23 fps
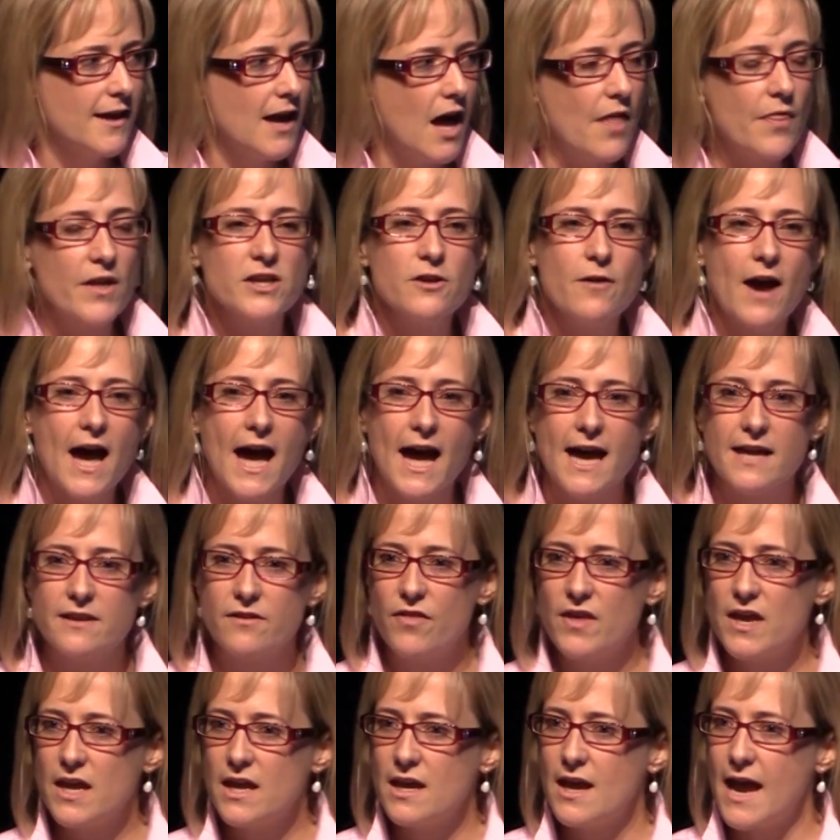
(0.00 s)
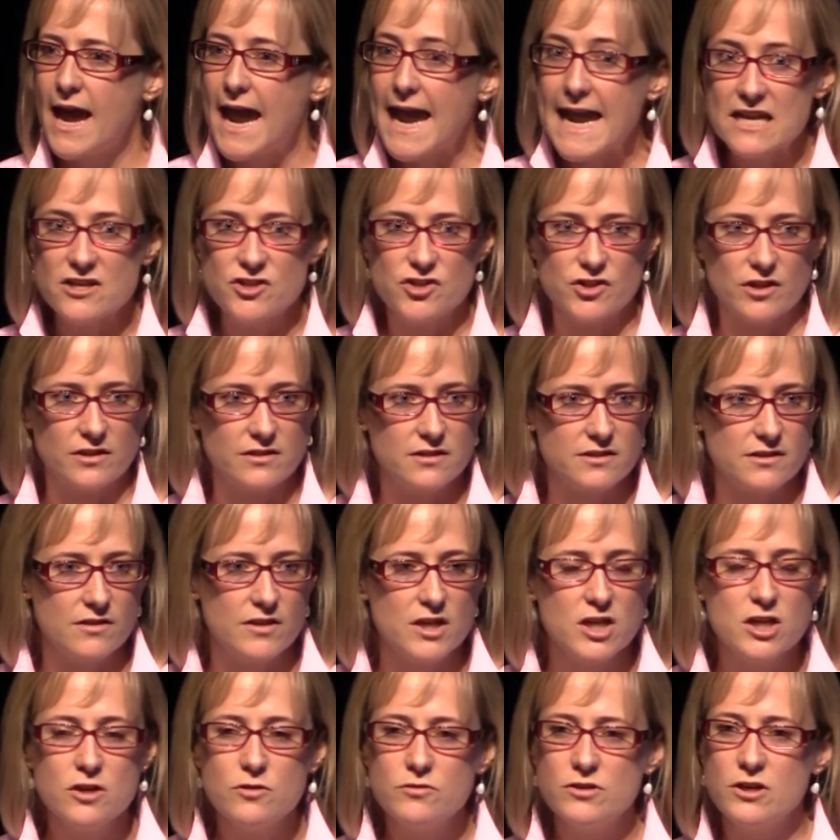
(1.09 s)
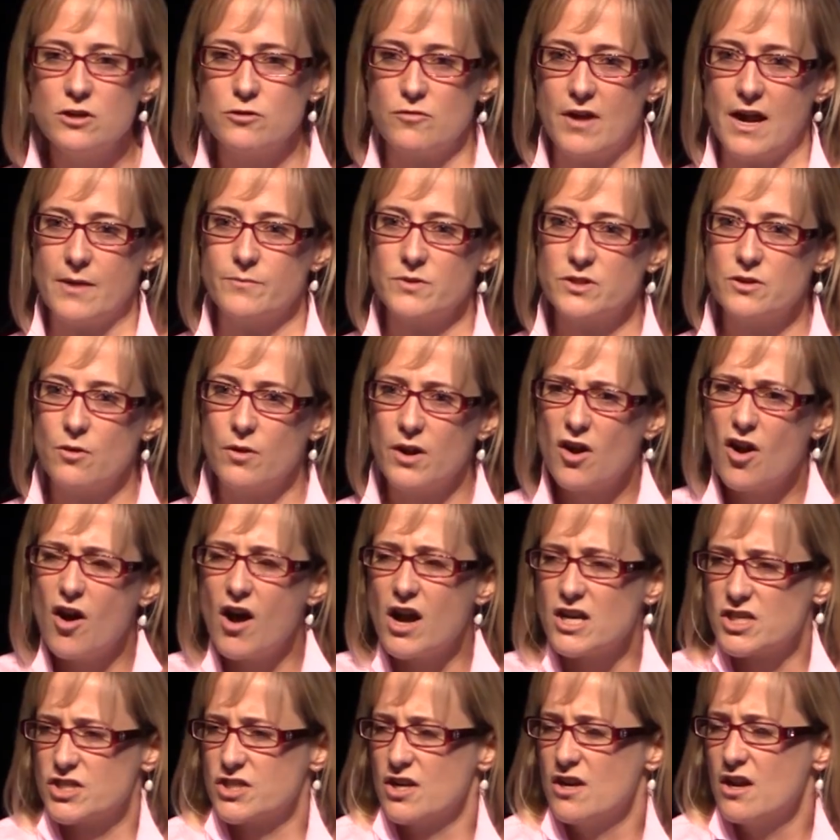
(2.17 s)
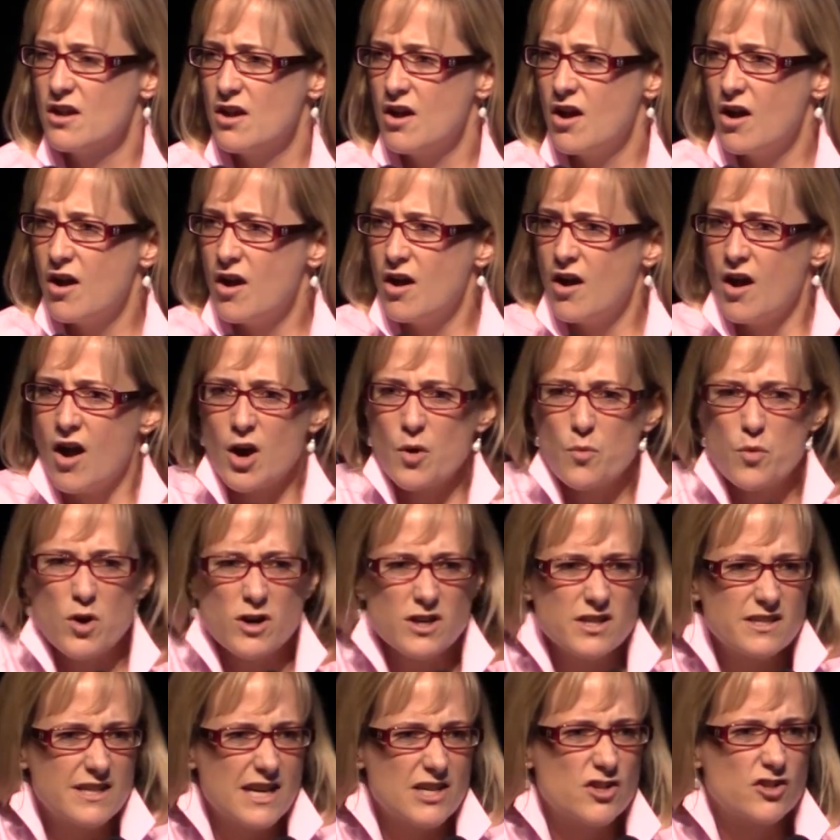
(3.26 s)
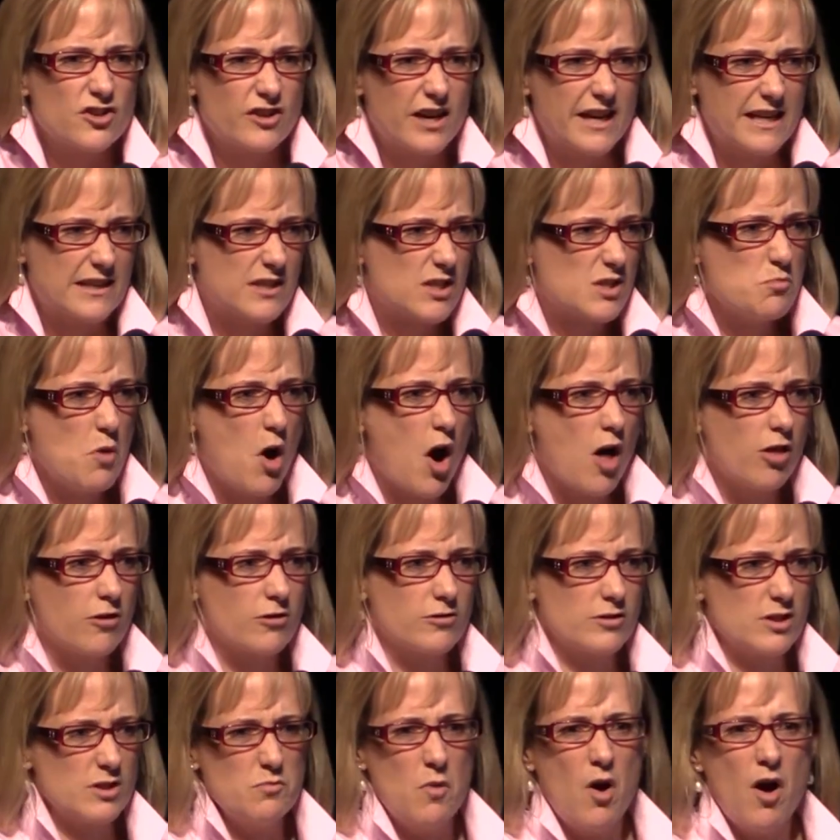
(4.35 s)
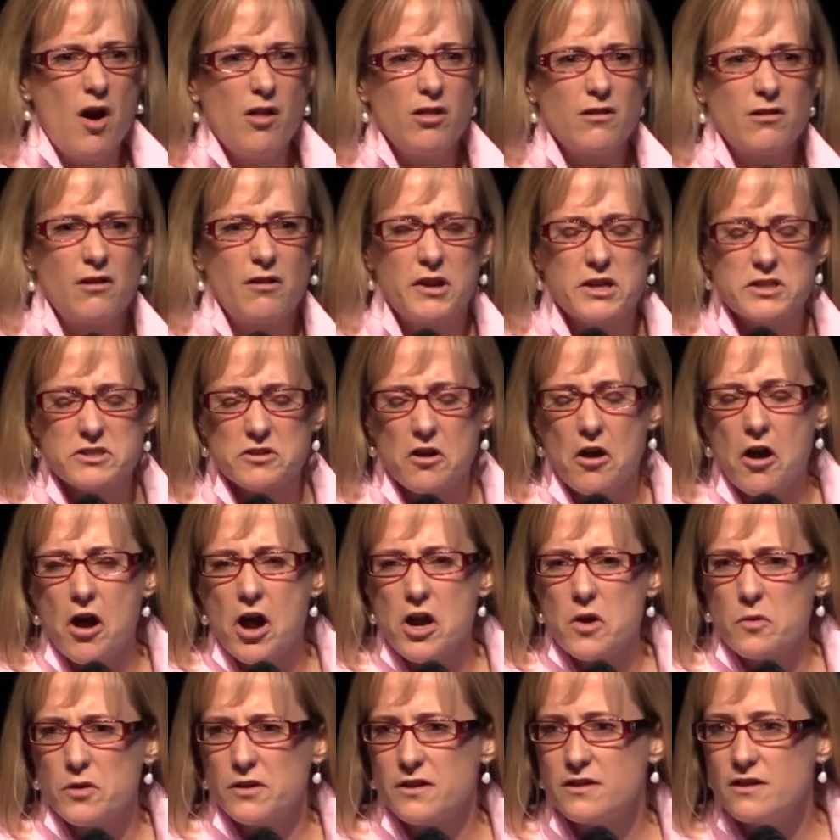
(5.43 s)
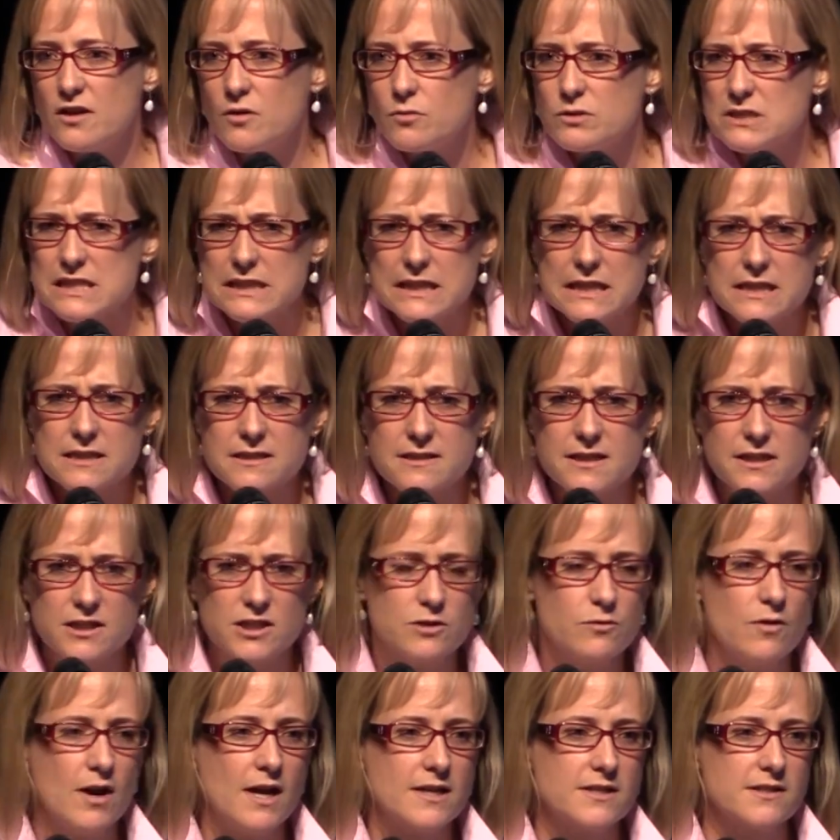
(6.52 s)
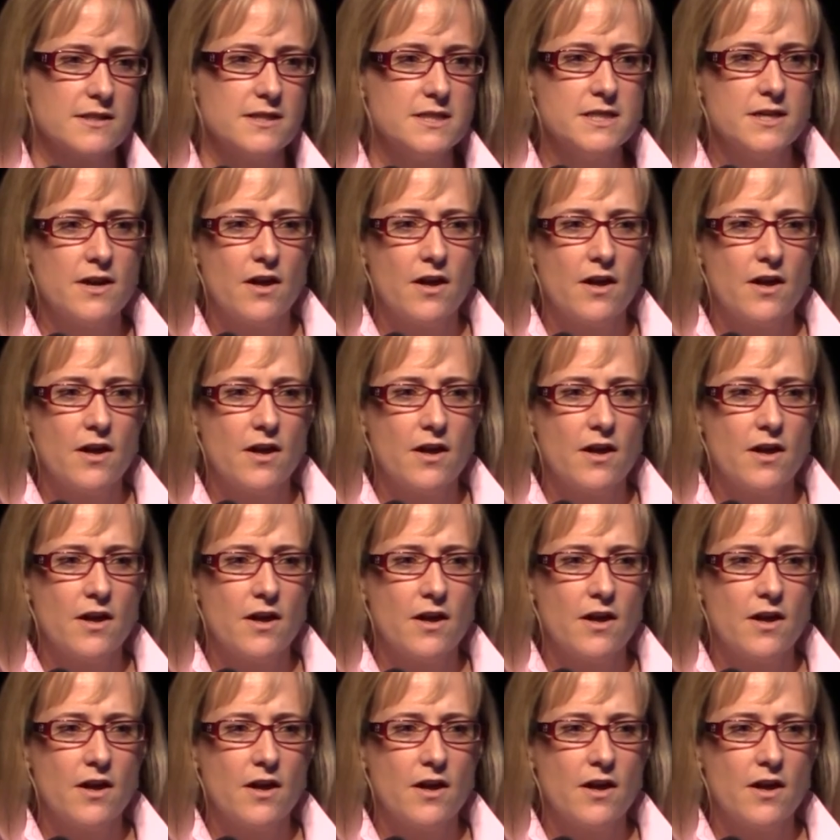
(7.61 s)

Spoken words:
And then you had the agents and the union reps going, gosh, our workstations are getting smaller and smaller, and it's awkward, and no one's listening to us.